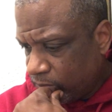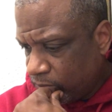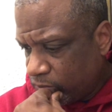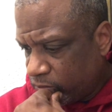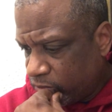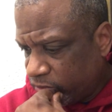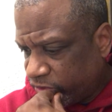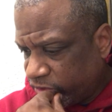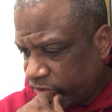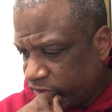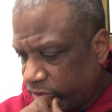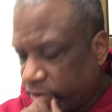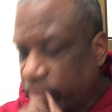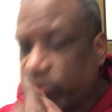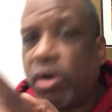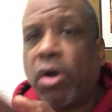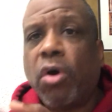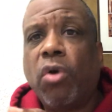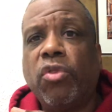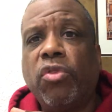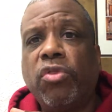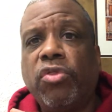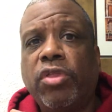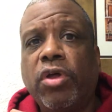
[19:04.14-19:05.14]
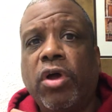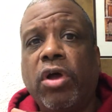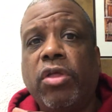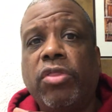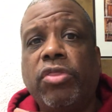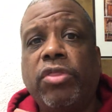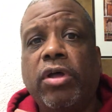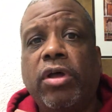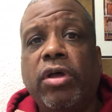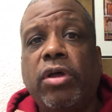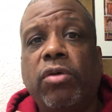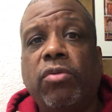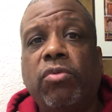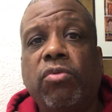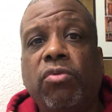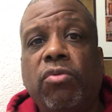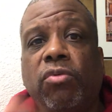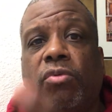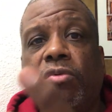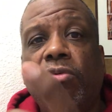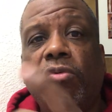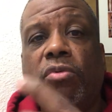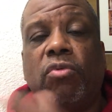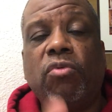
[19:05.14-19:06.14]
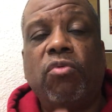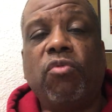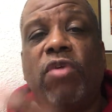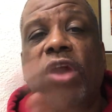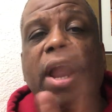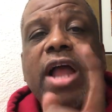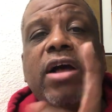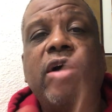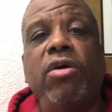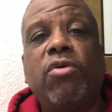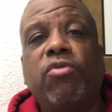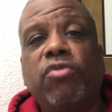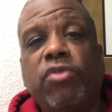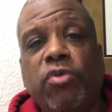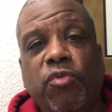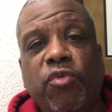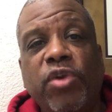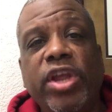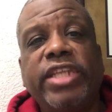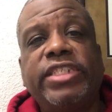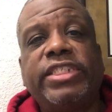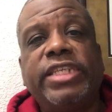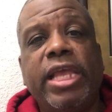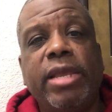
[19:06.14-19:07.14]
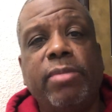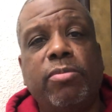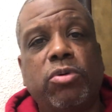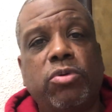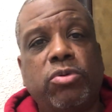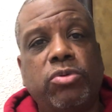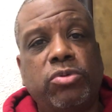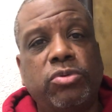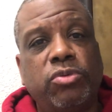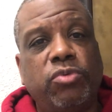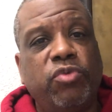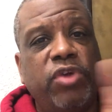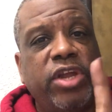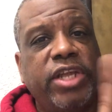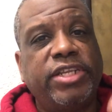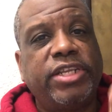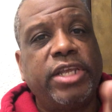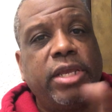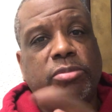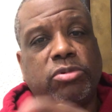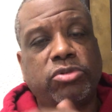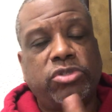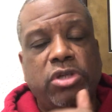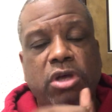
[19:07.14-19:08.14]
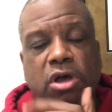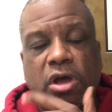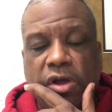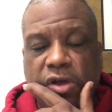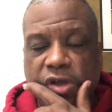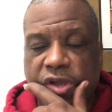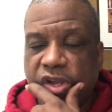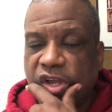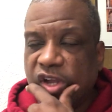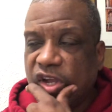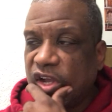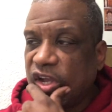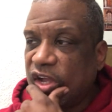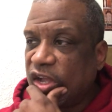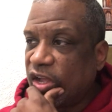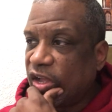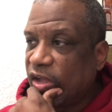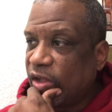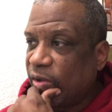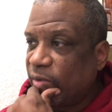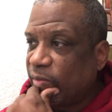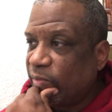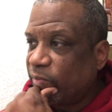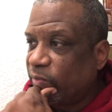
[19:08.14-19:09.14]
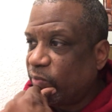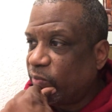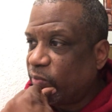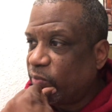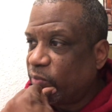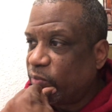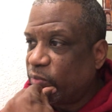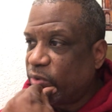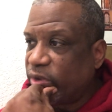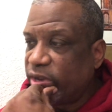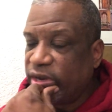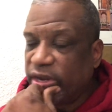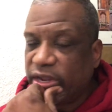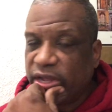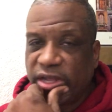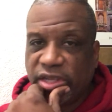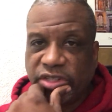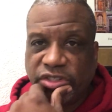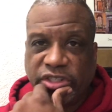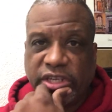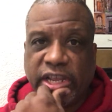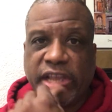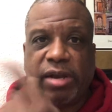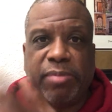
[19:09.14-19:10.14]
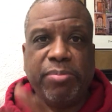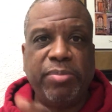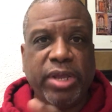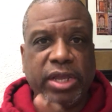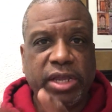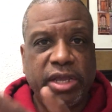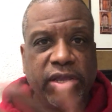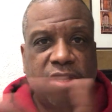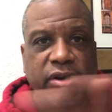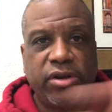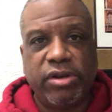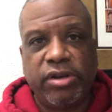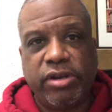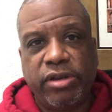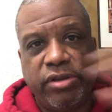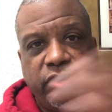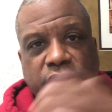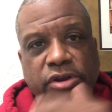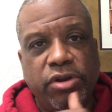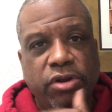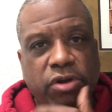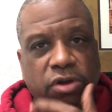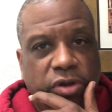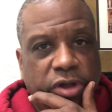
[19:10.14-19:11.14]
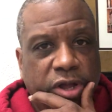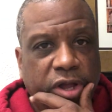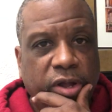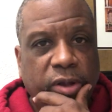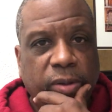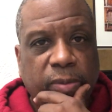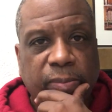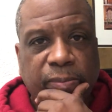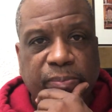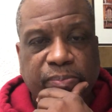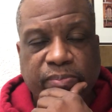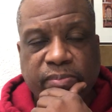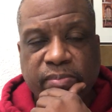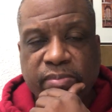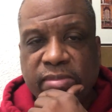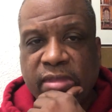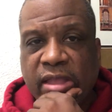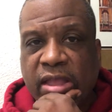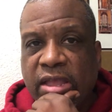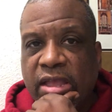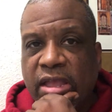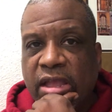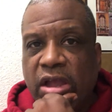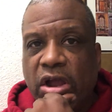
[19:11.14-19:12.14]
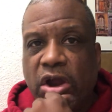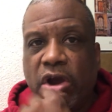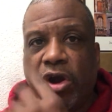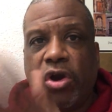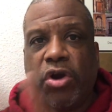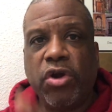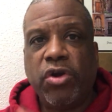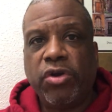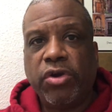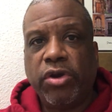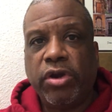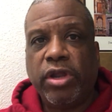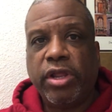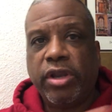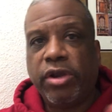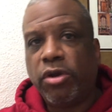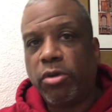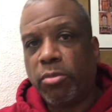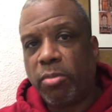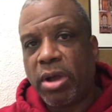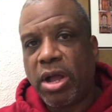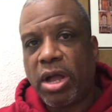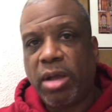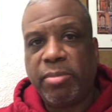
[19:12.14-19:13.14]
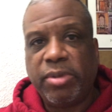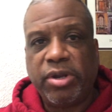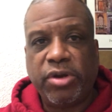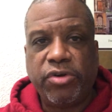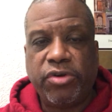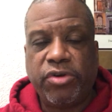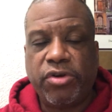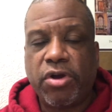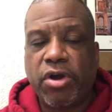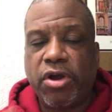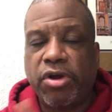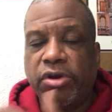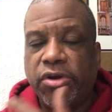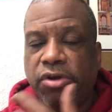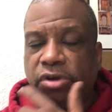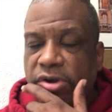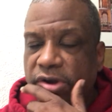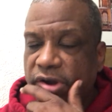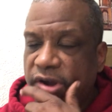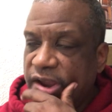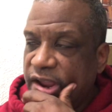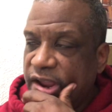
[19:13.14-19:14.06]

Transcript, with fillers: was it oh the the round the red table red table talk uh, with uh, Jada Pinkett, you know, um, her and her mom and her daughter,